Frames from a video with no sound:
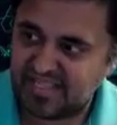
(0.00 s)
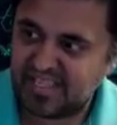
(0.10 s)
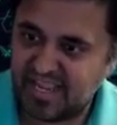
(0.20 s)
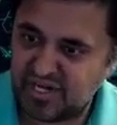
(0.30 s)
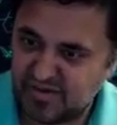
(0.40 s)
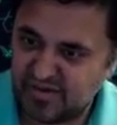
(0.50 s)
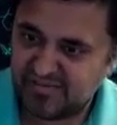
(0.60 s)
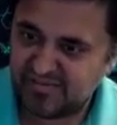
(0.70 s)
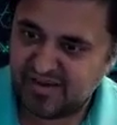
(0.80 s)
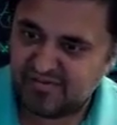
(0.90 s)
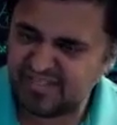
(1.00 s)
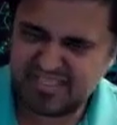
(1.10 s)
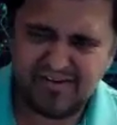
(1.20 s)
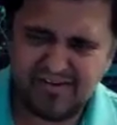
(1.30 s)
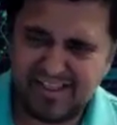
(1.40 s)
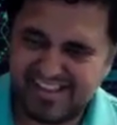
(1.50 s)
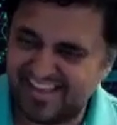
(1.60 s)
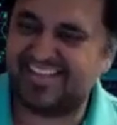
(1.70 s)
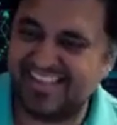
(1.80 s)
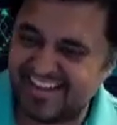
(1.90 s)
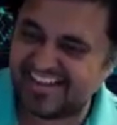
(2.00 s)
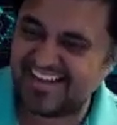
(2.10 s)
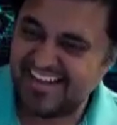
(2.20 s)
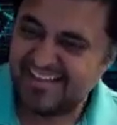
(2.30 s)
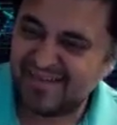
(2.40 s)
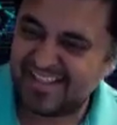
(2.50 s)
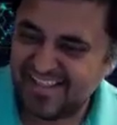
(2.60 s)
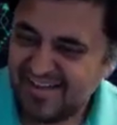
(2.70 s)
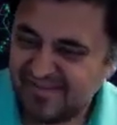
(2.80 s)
the Today Show, what's the internet? But